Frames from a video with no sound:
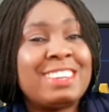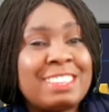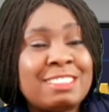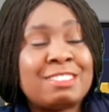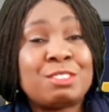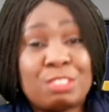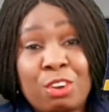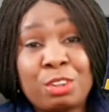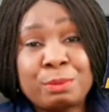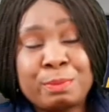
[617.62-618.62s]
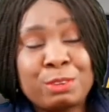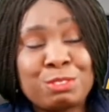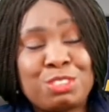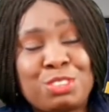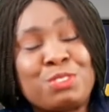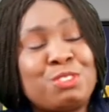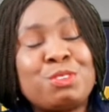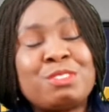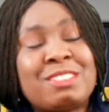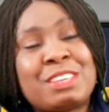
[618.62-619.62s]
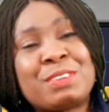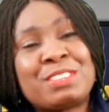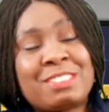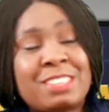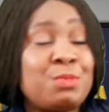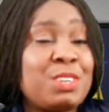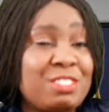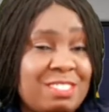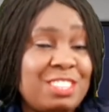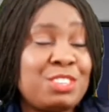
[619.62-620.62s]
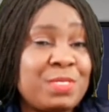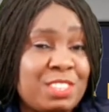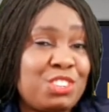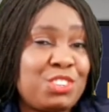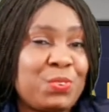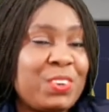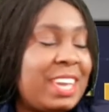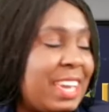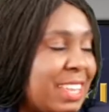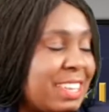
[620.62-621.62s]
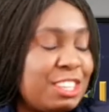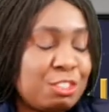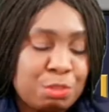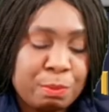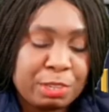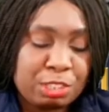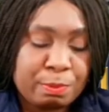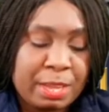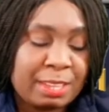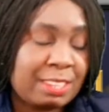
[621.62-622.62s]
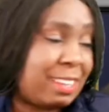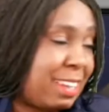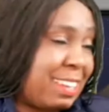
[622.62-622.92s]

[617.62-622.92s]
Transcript: it's all about you. So stay with us as we continue with the show. Thank you so much, Ma.